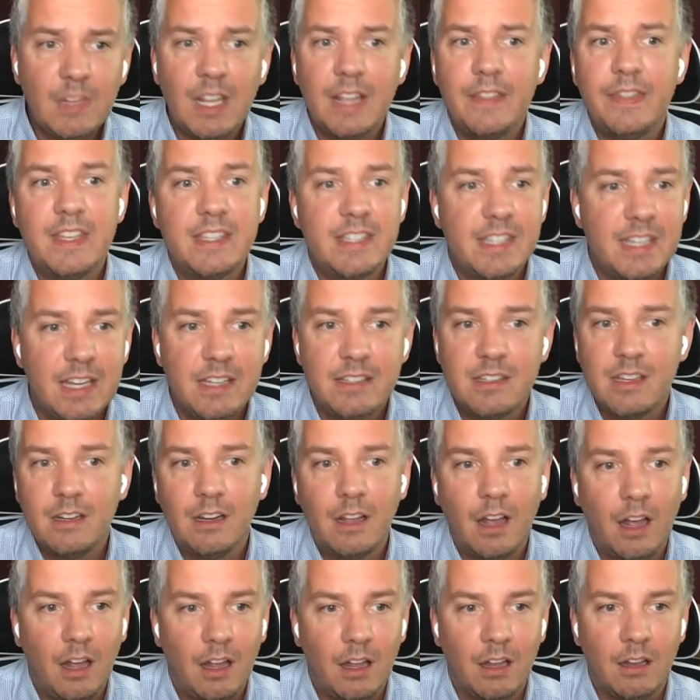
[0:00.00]
this isn't
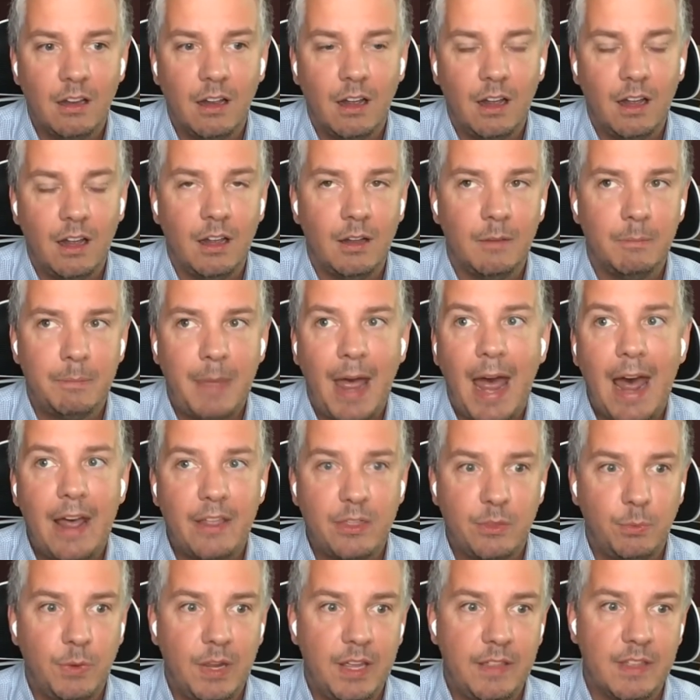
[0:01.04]
a
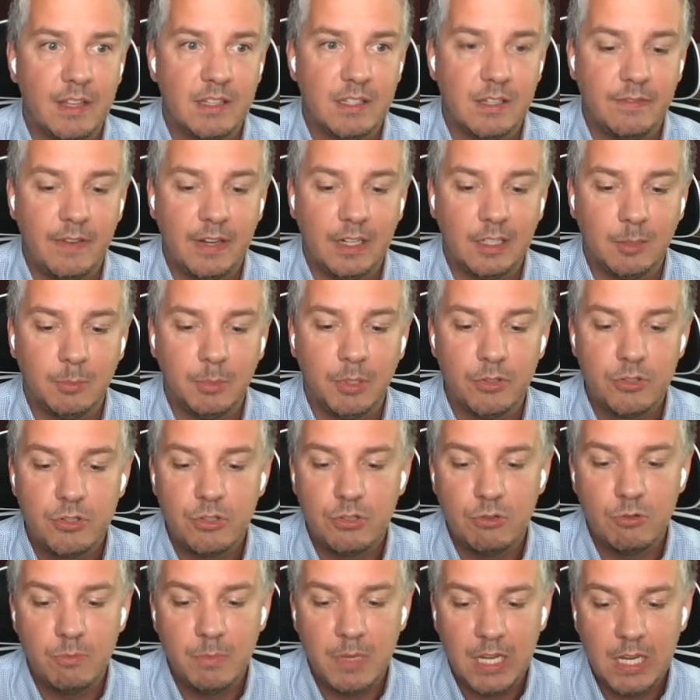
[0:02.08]
pathway that's available
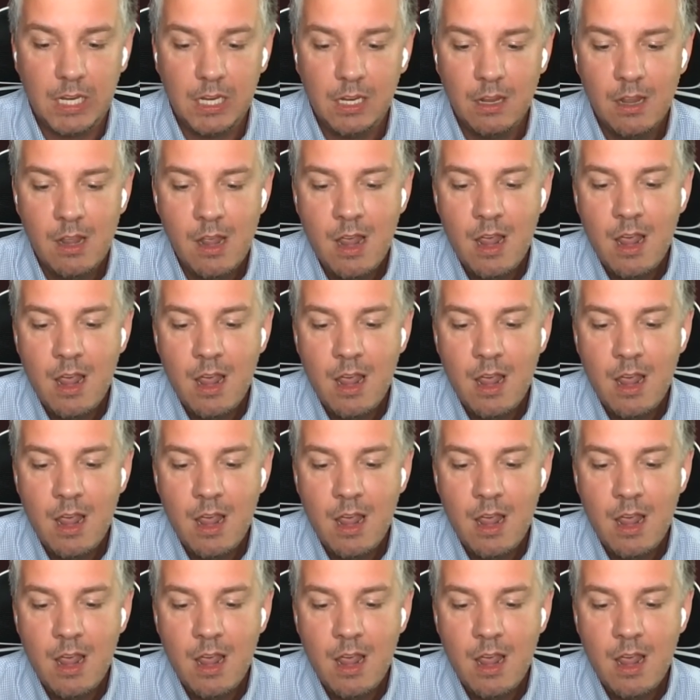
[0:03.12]
to me.